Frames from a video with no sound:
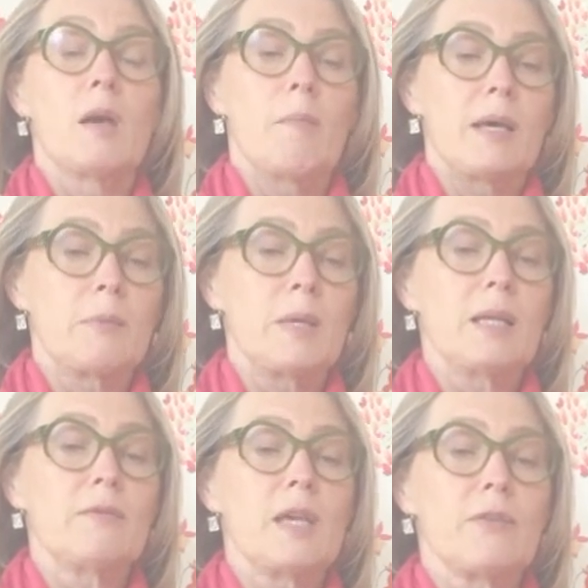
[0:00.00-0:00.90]
By the
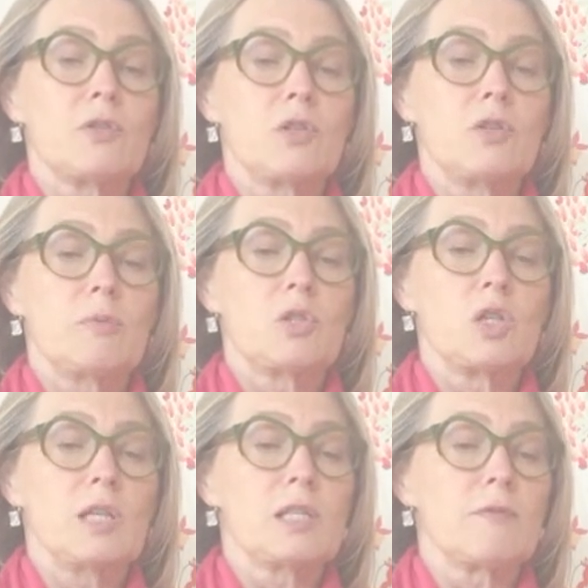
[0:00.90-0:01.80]
middle of the afternoon, the
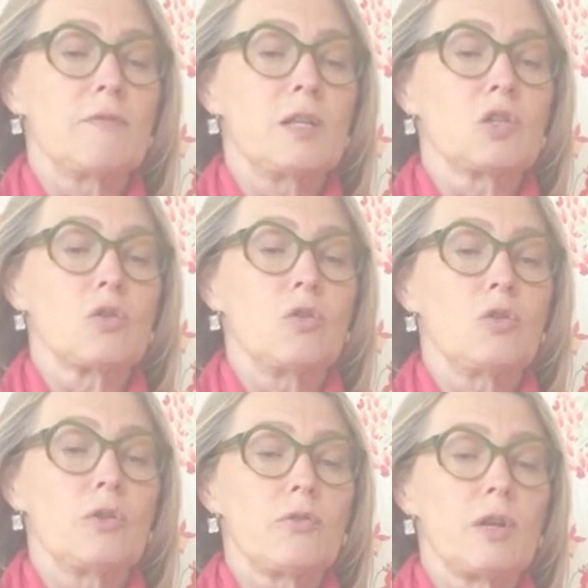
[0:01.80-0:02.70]
machines had finished
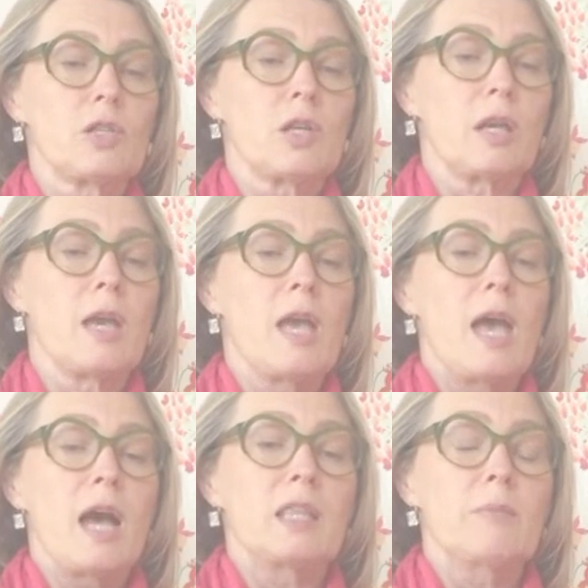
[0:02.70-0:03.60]
all the threshing,
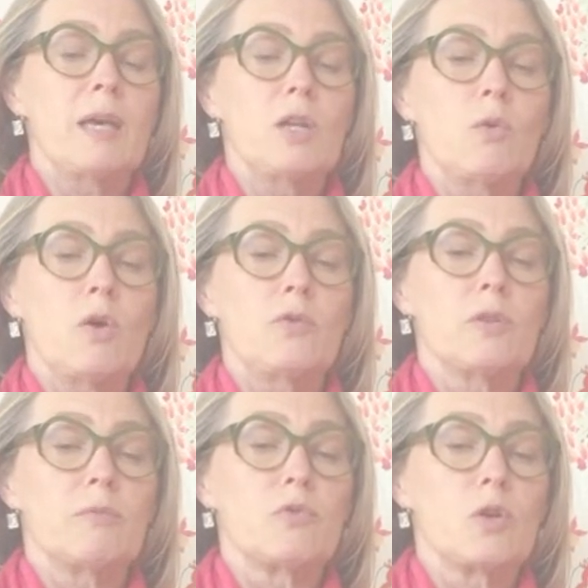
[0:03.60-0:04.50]
and the men who owned
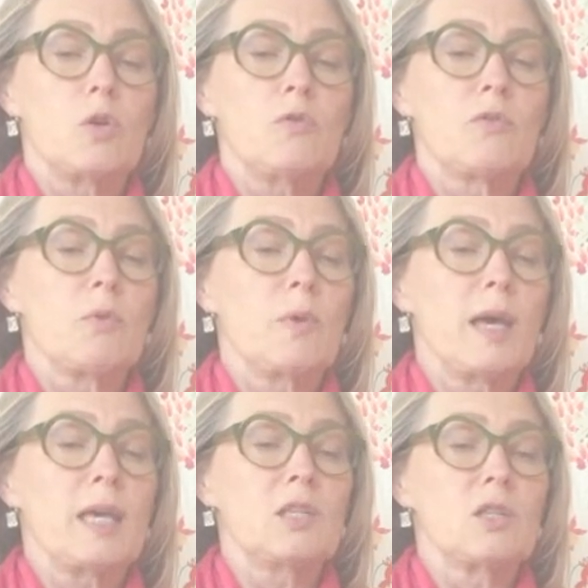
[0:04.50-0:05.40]
them drove them
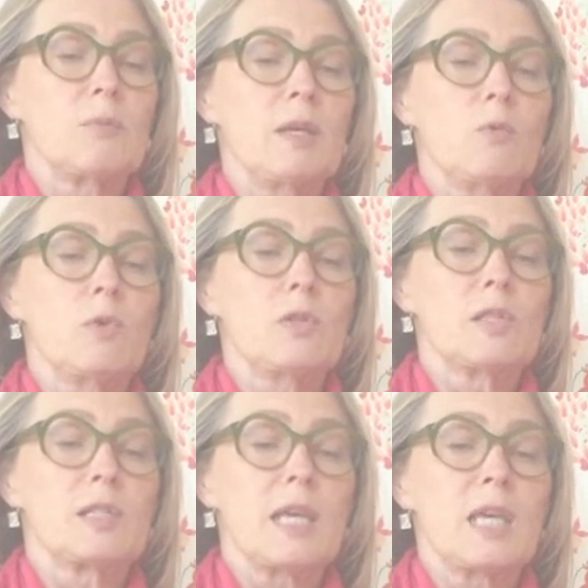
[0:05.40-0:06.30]
away to the big
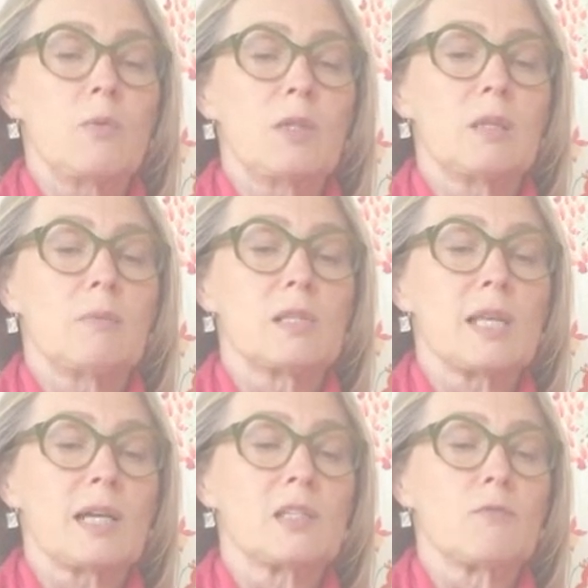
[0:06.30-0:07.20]
woods, taking with them the
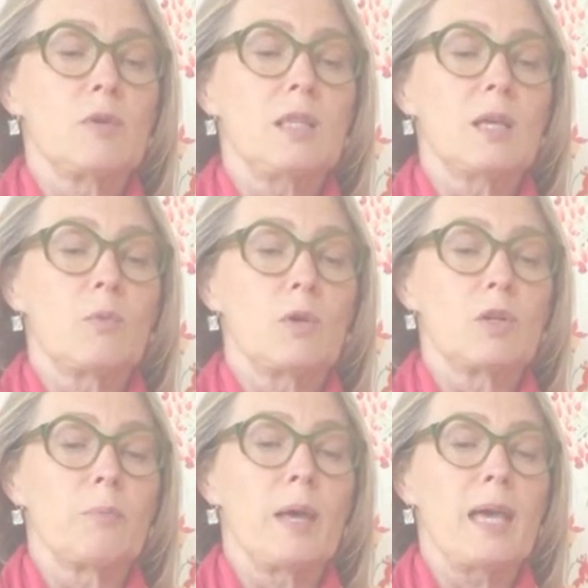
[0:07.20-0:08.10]
sacks of wheat that were
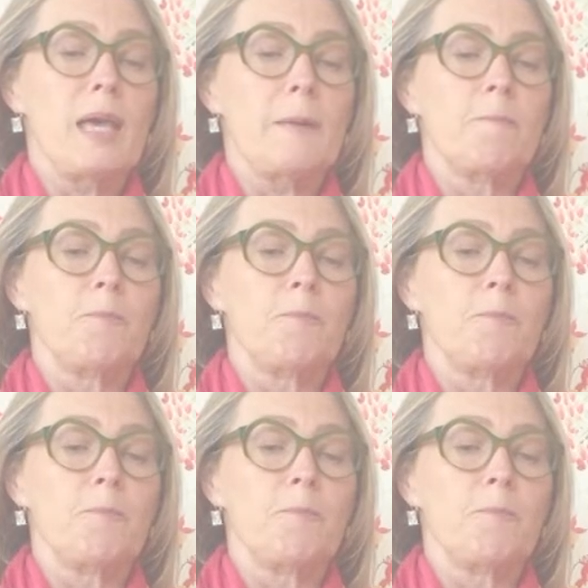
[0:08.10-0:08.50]
their pay.